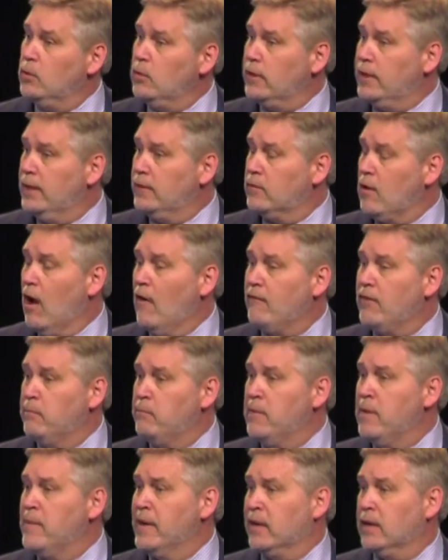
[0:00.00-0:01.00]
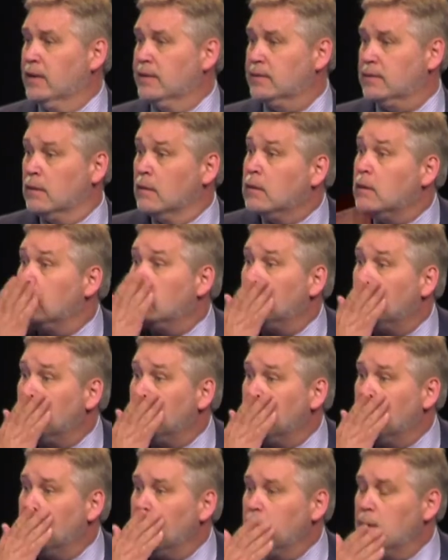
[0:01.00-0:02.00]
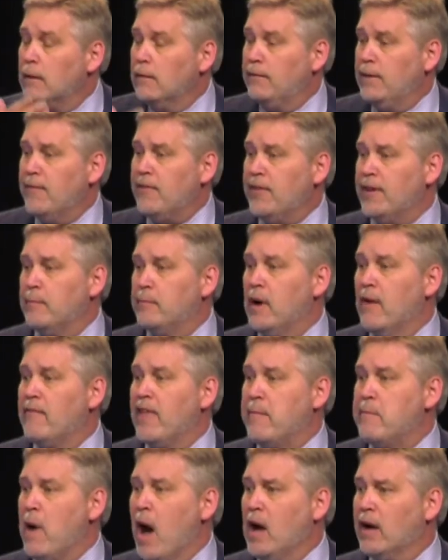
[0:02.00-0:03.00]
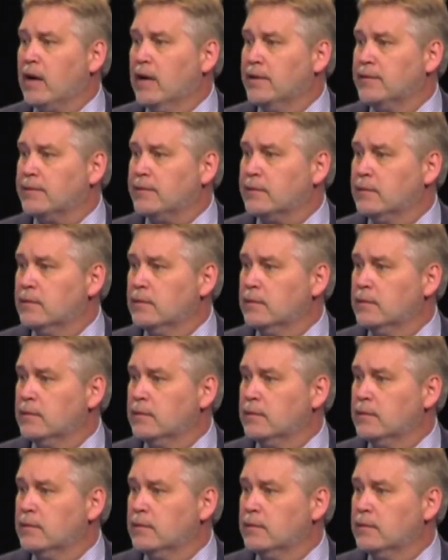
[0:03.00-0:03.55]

kids often mimic us. 5th and above, they mock us.